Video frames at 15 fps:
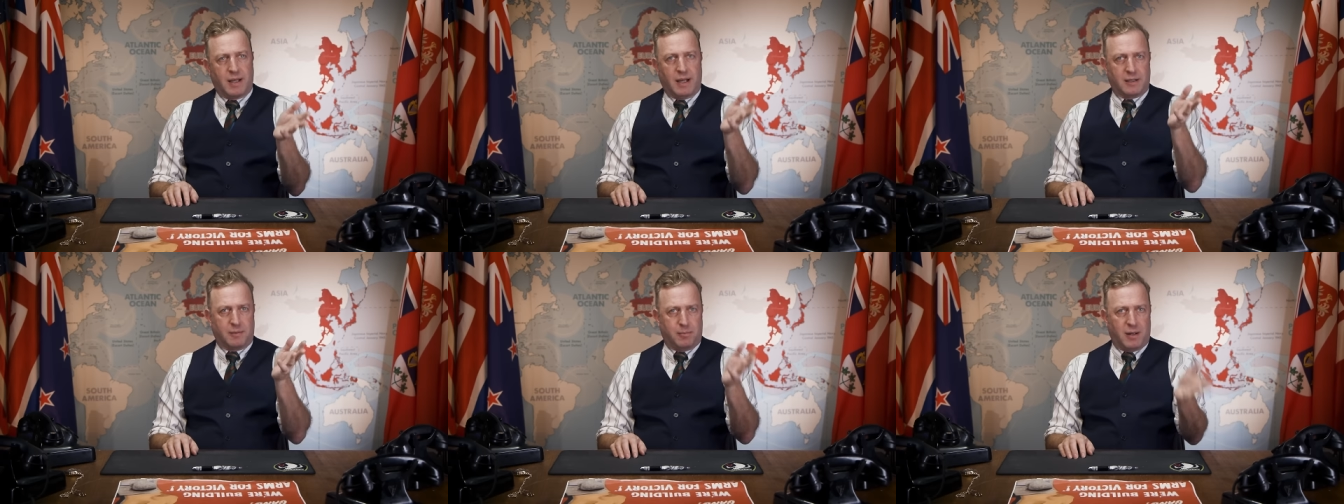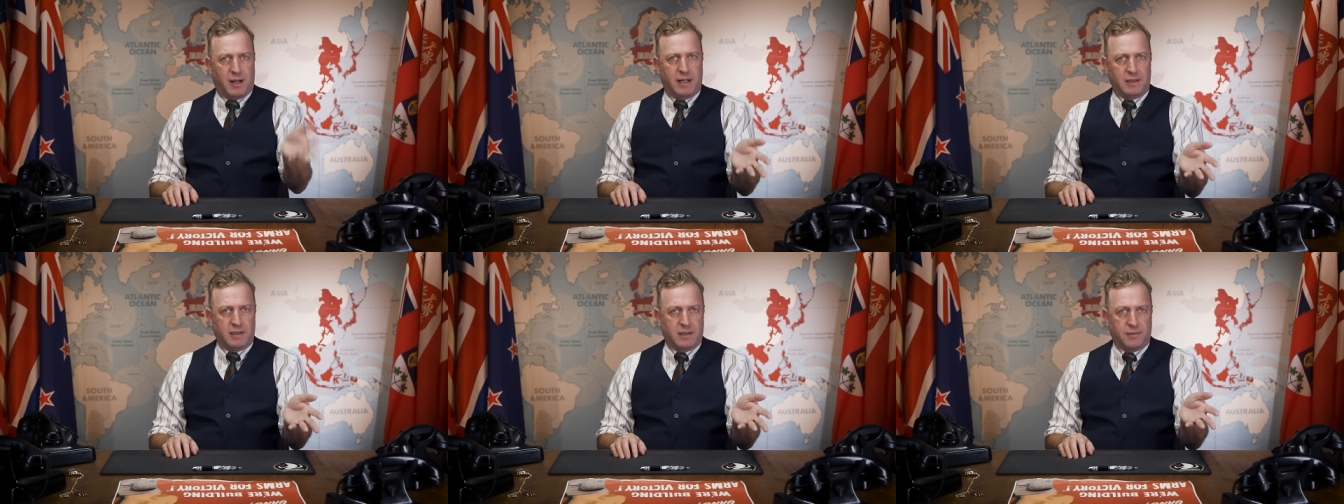and a
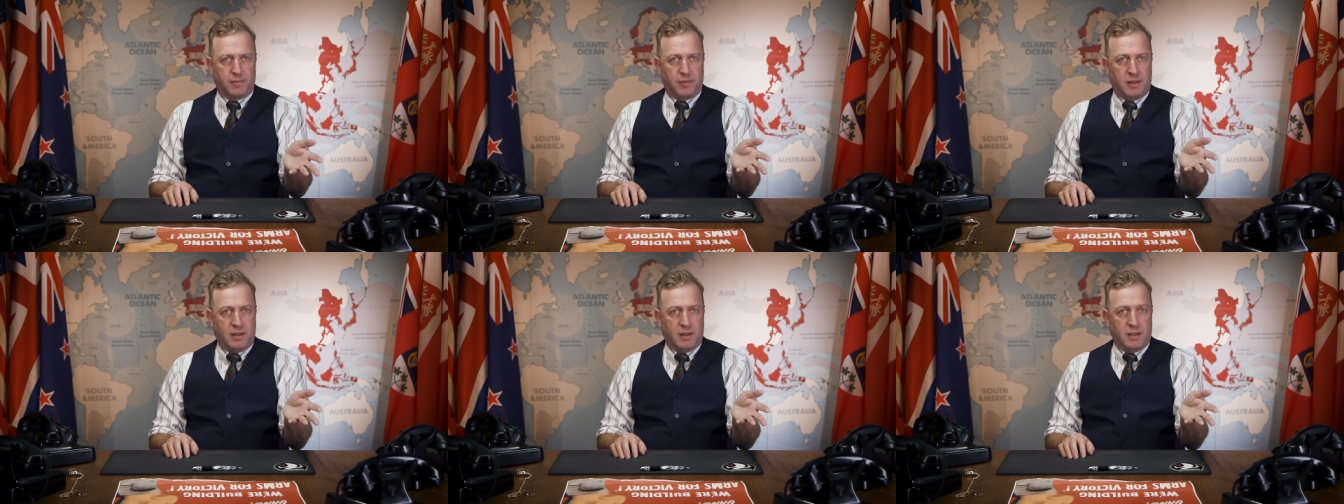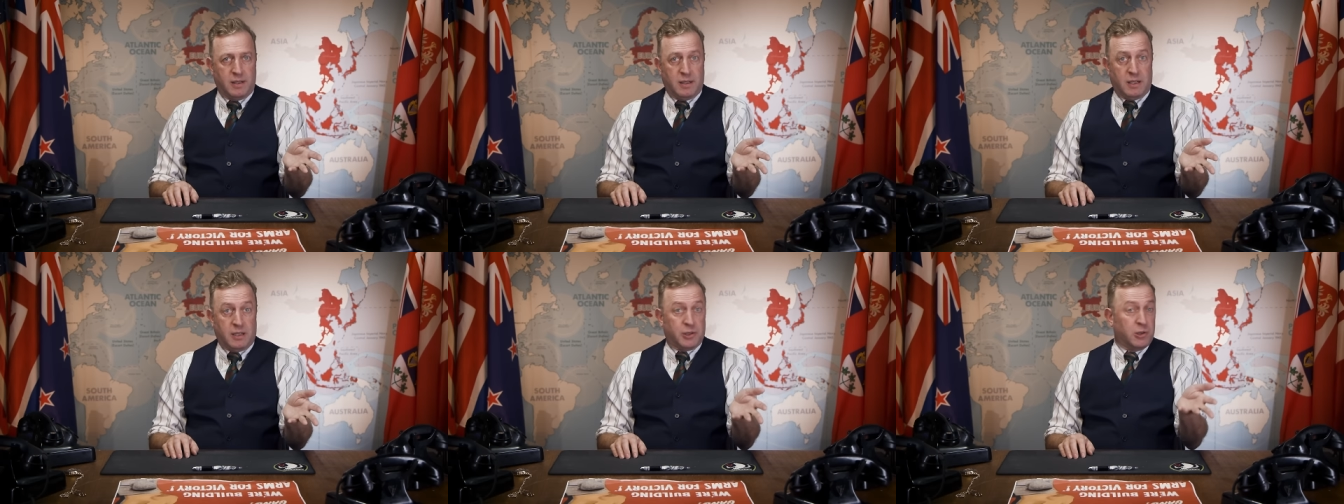pilot,
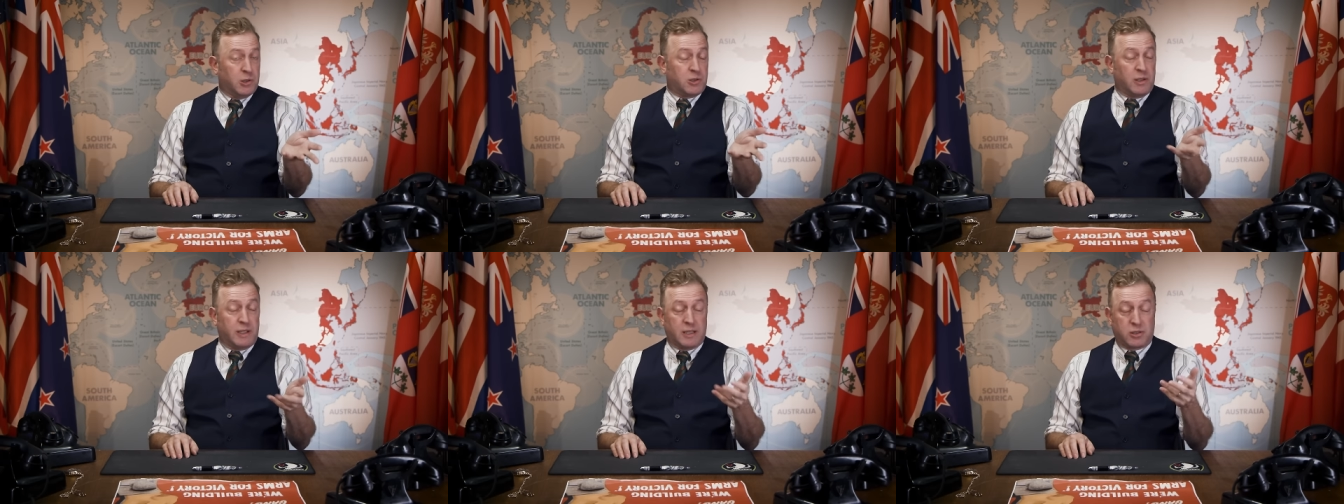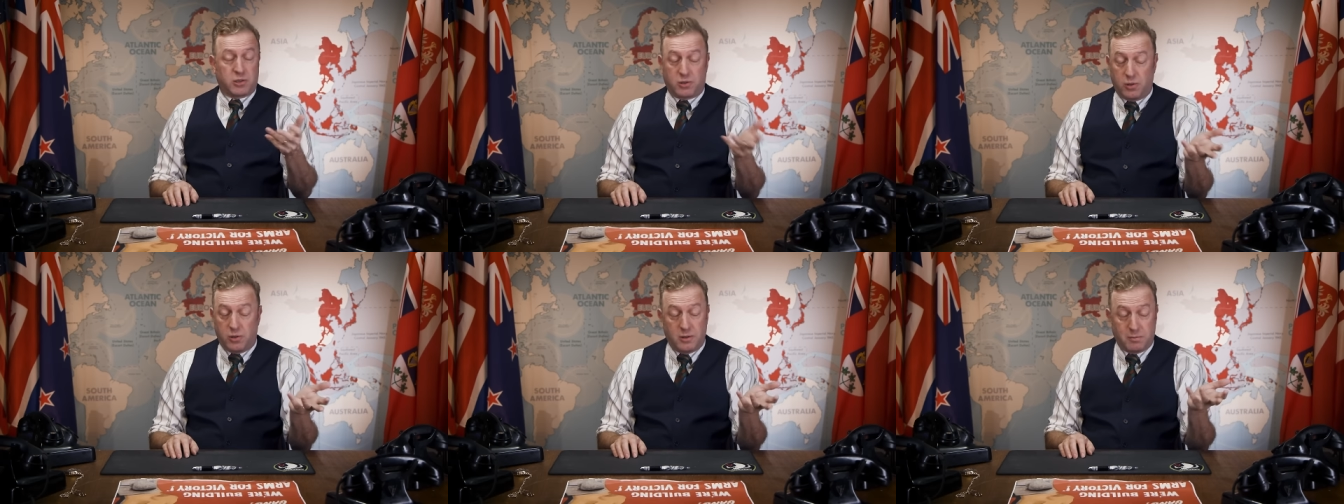usually a
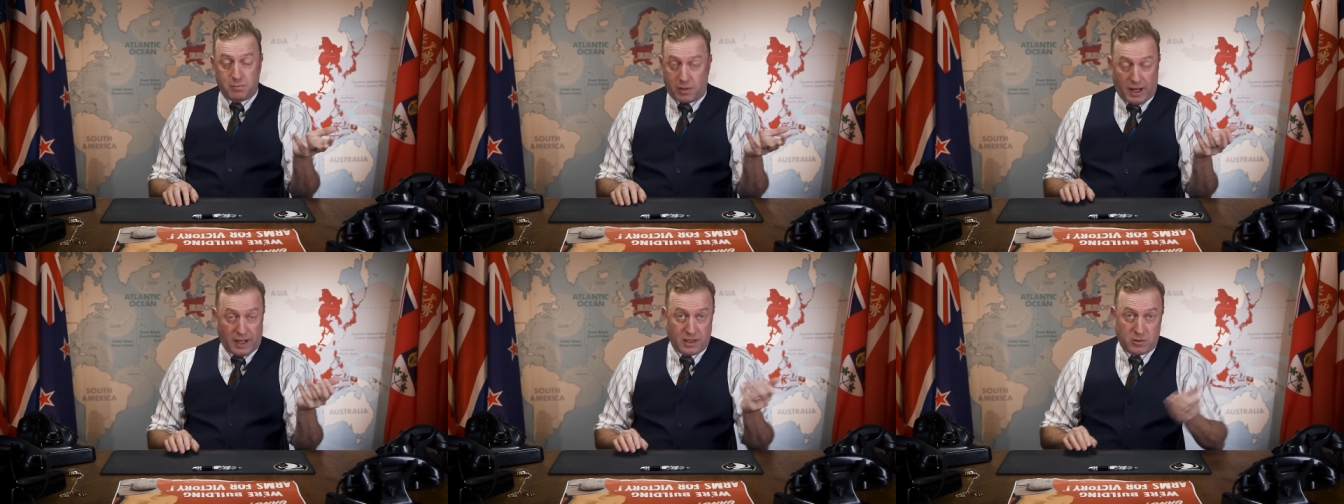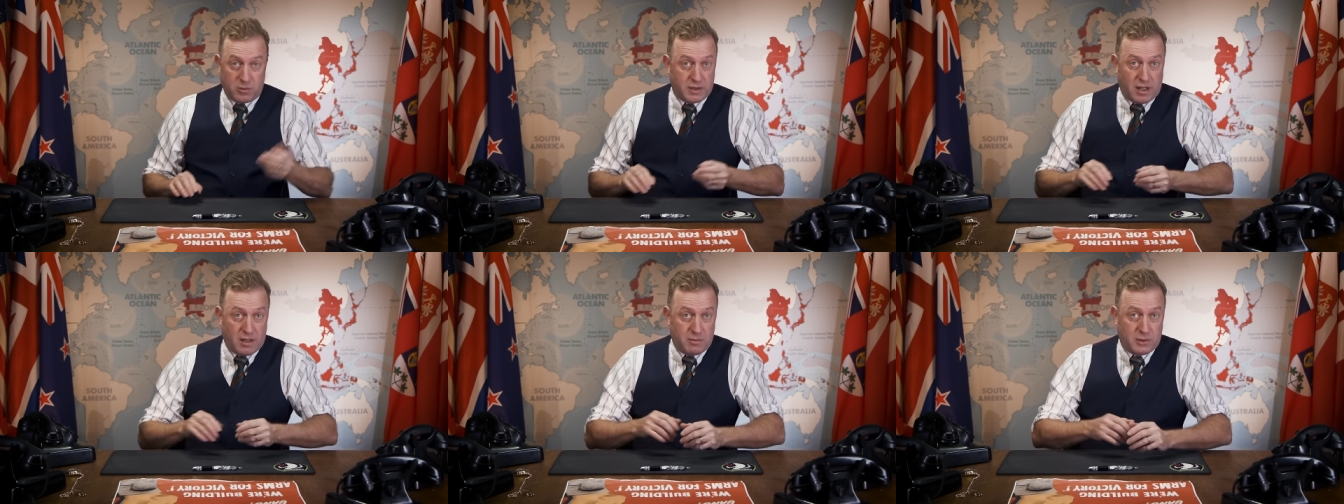student pilot
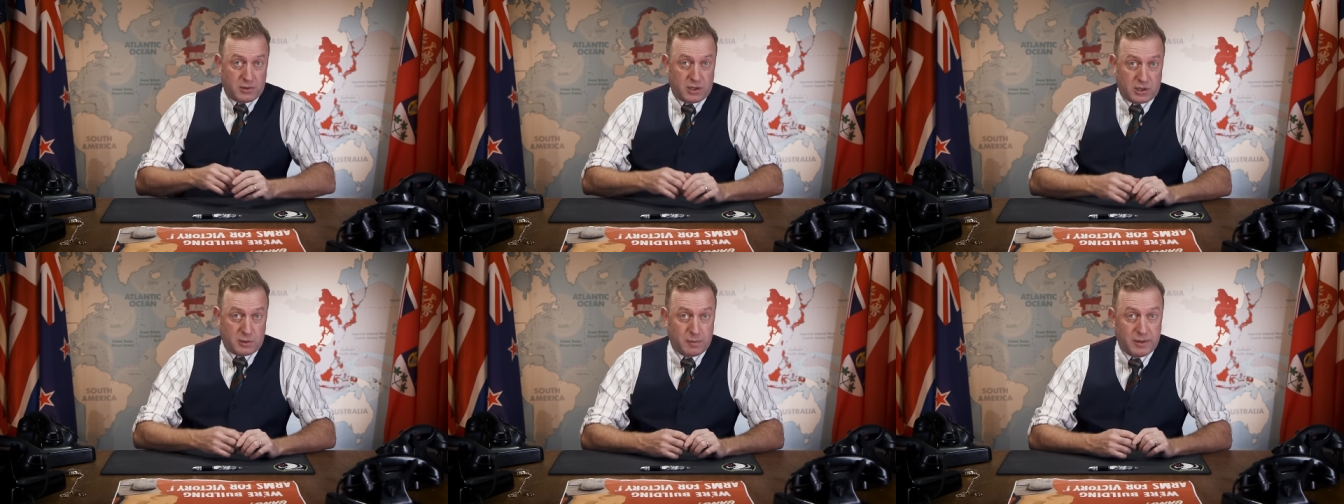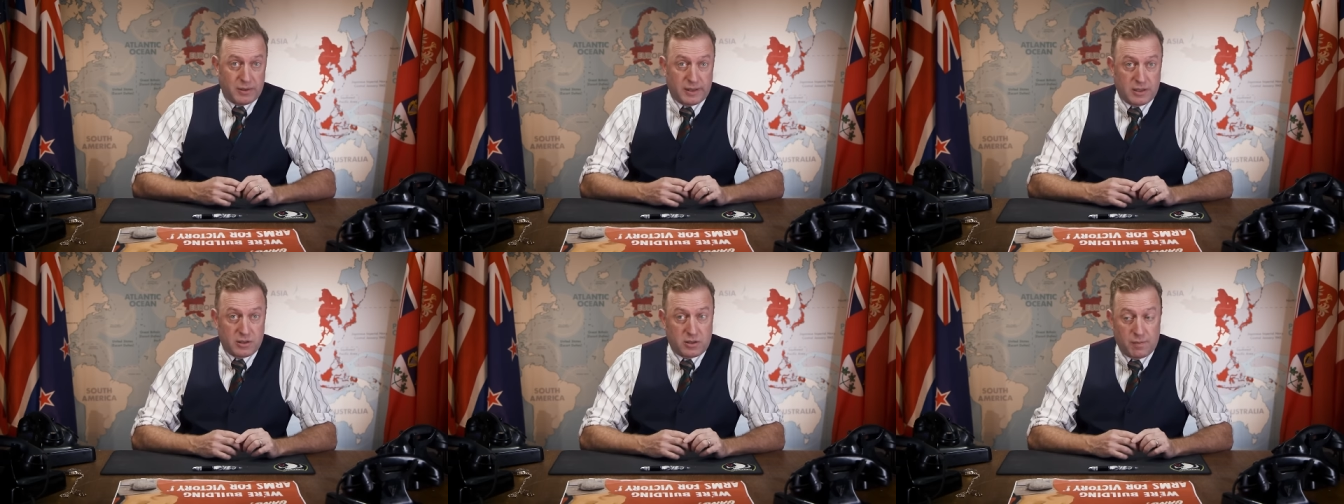without much
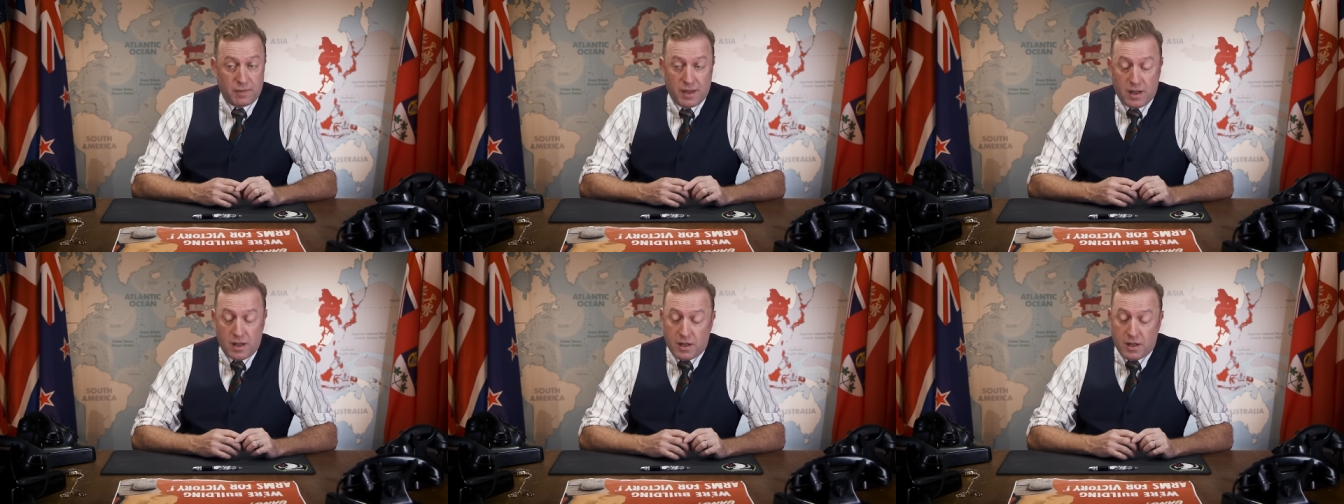experience,